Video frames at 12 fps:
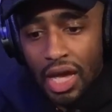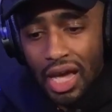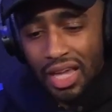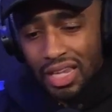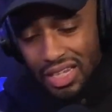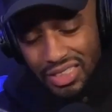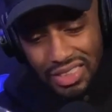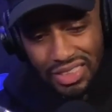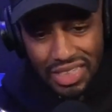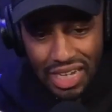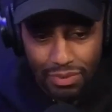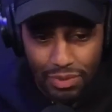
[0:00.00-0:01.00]
And this is
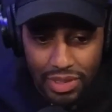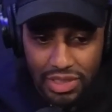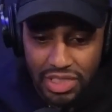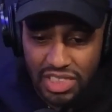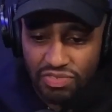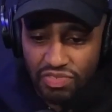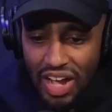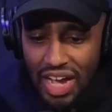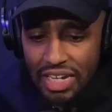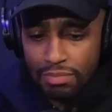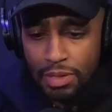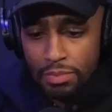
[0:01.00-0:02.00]
not really just
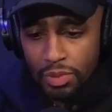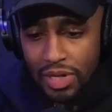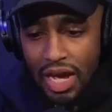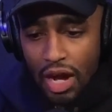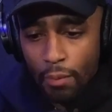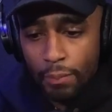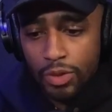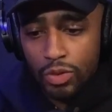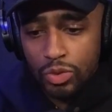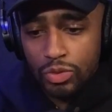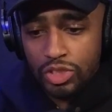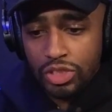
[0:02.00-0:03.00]
finding people to help
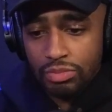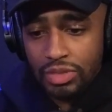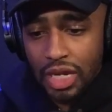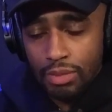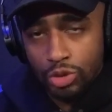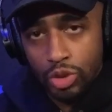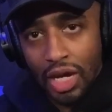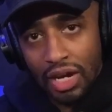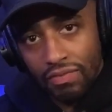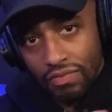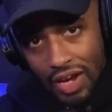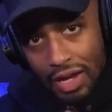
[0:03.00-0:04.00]
you. Sometimes you got
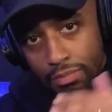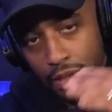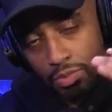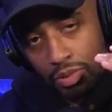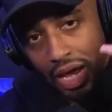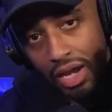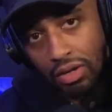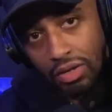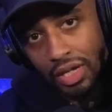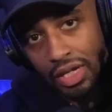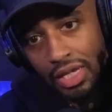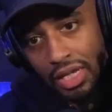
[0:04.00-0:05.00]
to find people that are
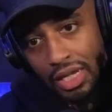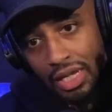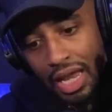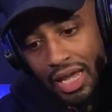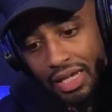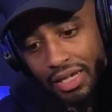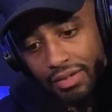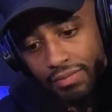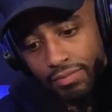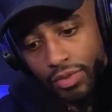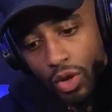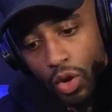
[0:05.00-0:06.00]
like
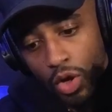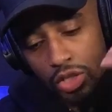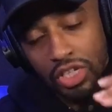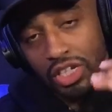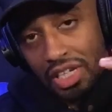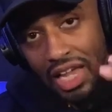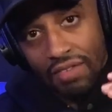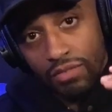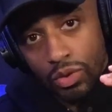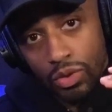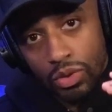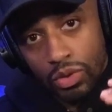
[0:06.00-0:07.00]
on your
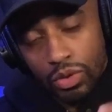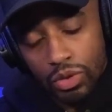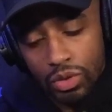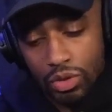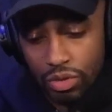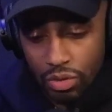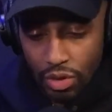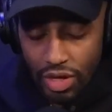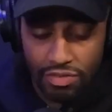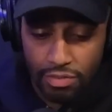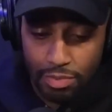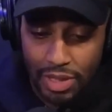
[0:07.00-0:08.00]
level or
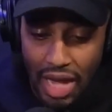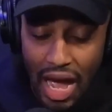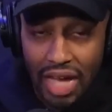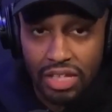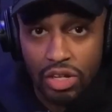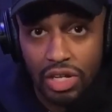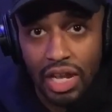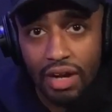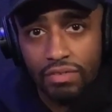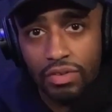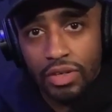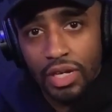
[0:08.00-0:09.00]
even beyond your
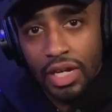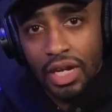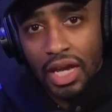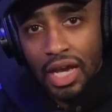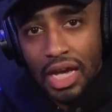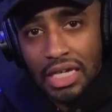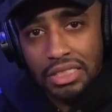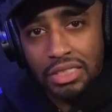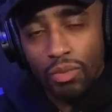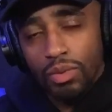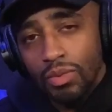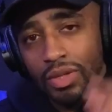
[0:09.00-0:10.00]
level. And
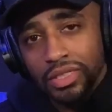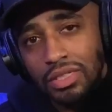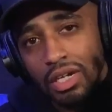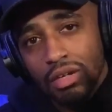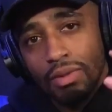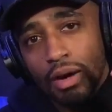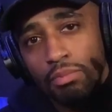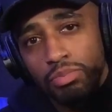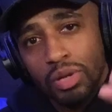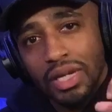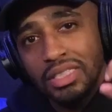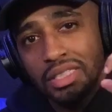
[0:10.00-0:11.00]
so we want to talk about
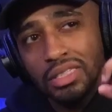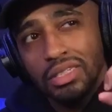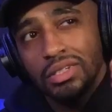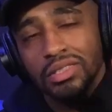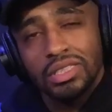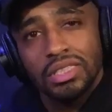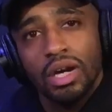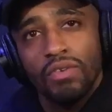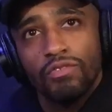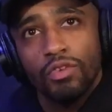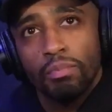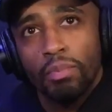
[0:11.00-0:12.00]
bracing
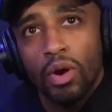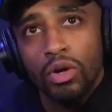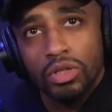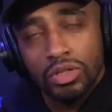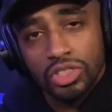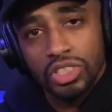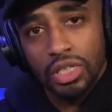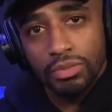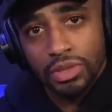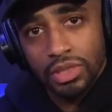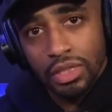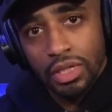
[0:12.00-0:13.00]
yourself for
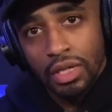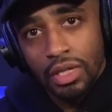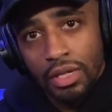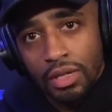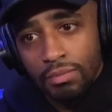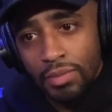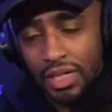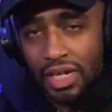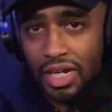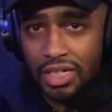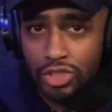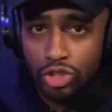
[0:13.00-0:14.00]
partnerships
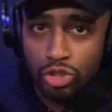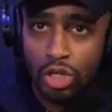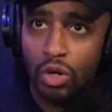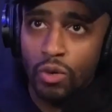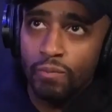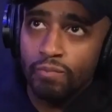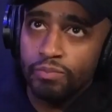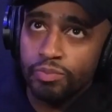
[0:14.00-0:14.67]
because, you know,